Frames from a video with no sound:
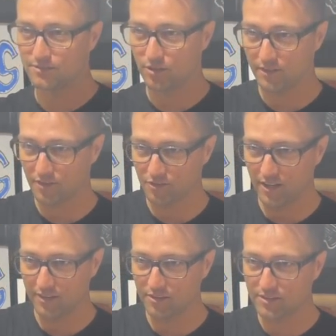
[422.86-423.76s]
roll off the
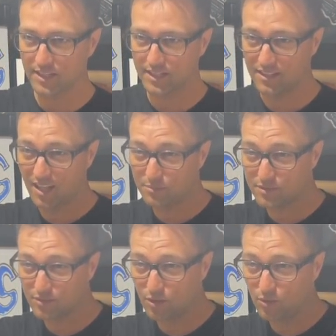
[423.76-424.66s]
throttle, kick it up
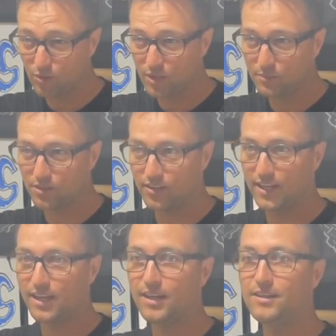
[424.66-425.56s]
slowly with your
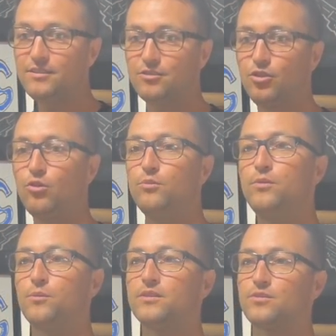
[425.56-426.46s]
hands, no
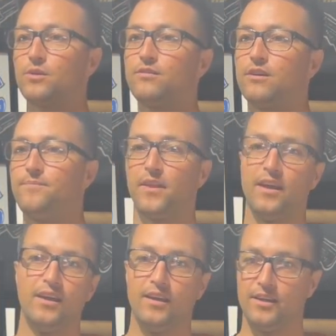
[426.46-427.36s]
movement whatsoever.
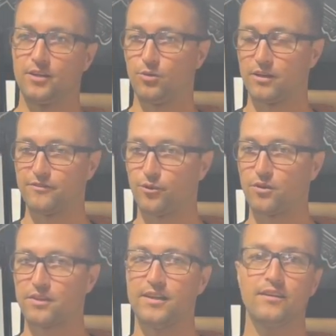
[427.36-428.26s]
You're going in
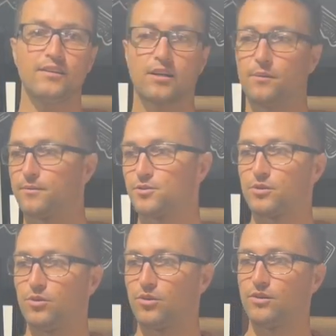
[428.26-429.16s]
fourth gear, you're coming up to a
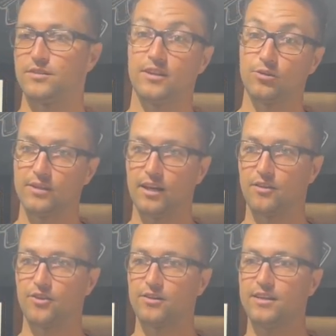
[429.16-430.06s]
corner, say you're going down in
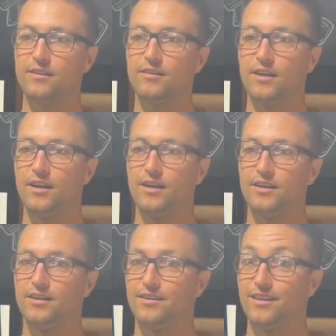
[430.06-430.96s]
third gear.
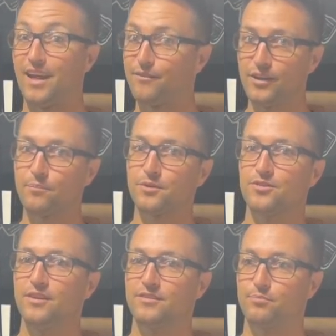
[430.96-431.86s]
Every
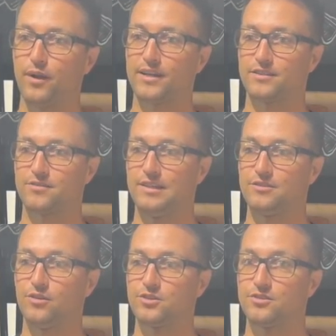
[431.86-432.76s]
opportunity is to practice, right? So
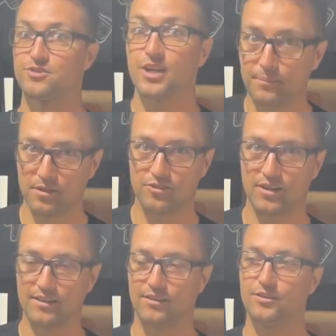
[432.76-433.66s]
you don't just chop the
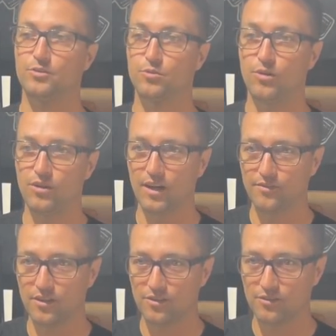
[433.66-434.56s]
throttle, you roll
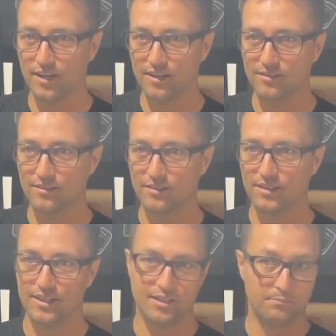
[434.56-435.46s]
off the throttle,
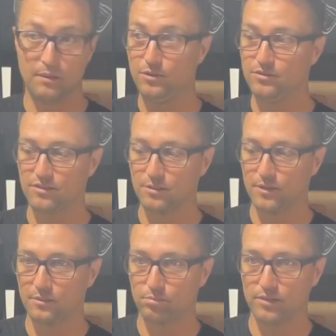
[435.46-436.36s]
maybe use a little
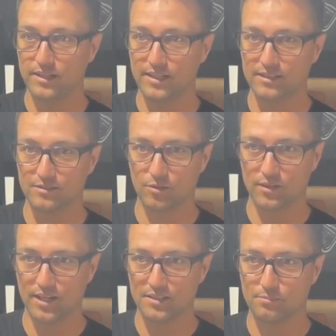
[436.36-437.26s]
bit of brake,
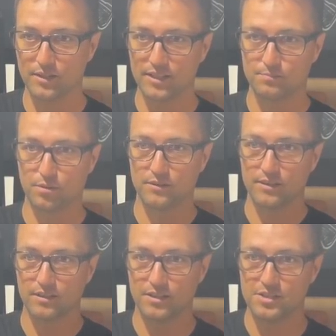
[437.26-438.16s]
slowly on the brakes, pulling the
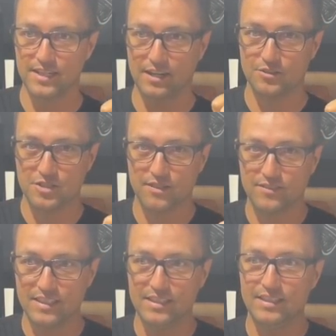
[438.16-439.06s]
clutch,
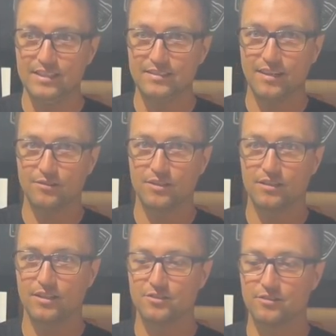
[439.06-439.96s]
downshift, ease out the
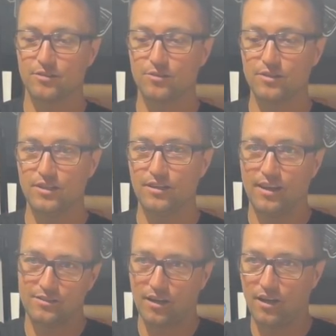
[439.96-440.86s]
clutch slowly,
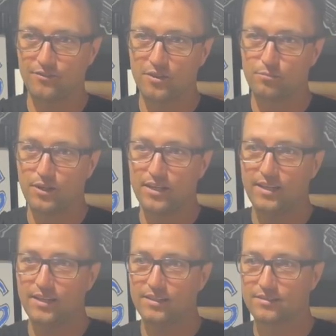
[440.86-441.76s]
off the
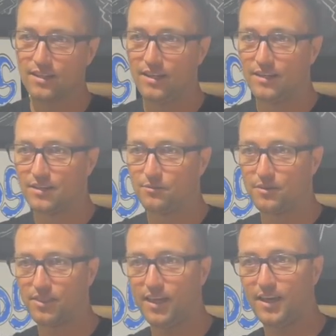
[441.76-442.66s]
brakes. Done
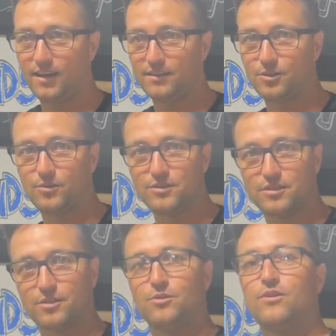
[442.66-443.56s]
with that, go
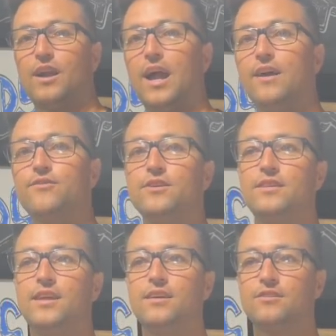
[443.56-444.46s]
into the corner.
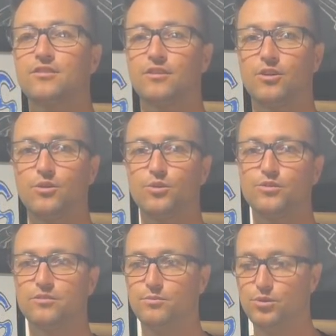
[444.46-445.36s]
Everything is slow,
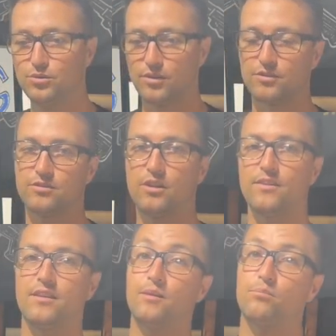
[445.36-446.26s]
smooth, there's
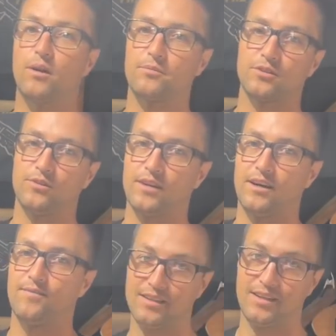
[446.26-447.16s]
nothing abrupt going
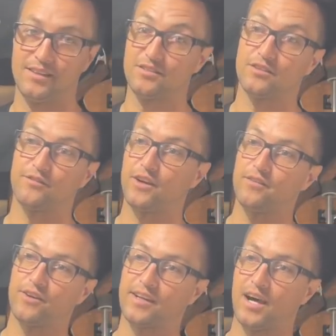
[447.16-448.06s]
on. And this is a very,
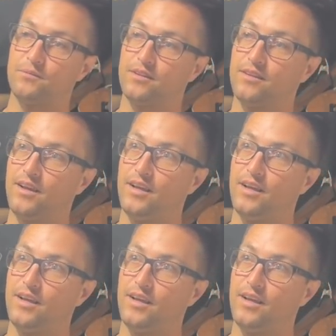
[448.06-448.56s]
very common